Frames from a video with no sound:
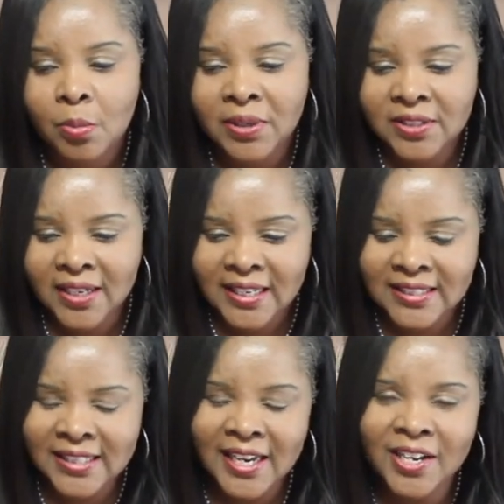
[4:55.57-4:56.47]
but to
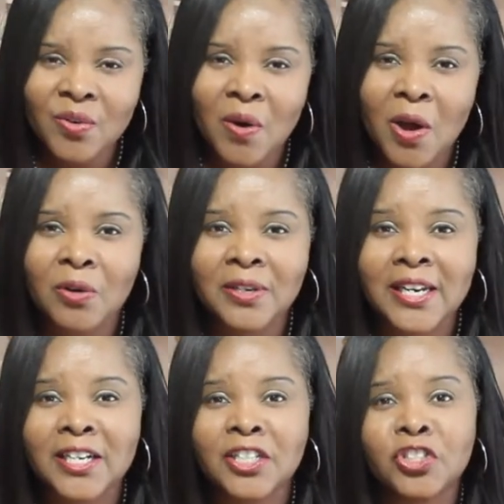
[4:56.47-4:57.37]
continue
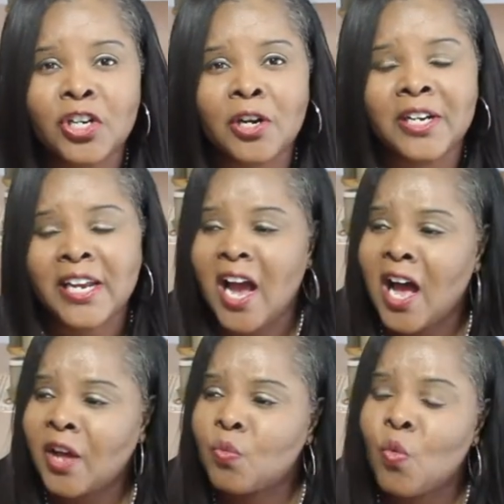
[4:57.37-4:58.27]
on in a journey,
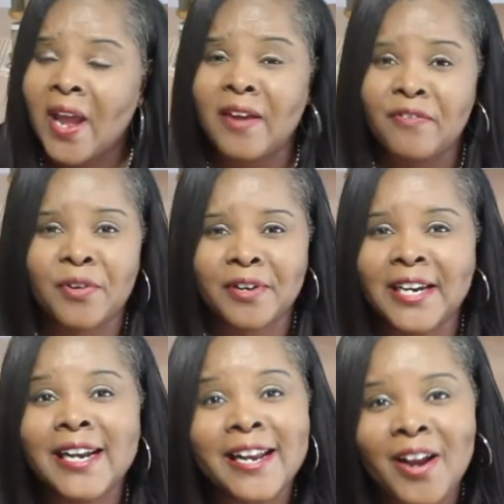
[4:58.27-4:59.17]

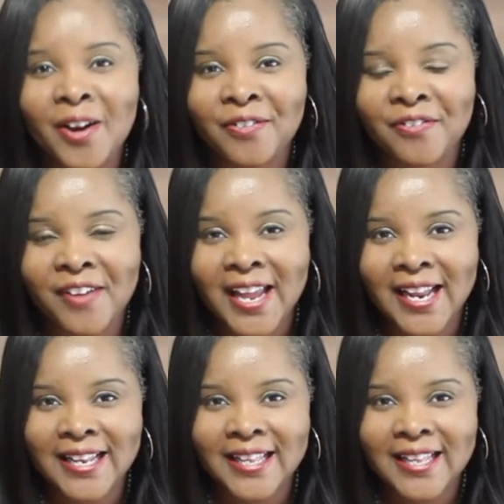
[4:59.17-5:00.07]
unwavering in her faith,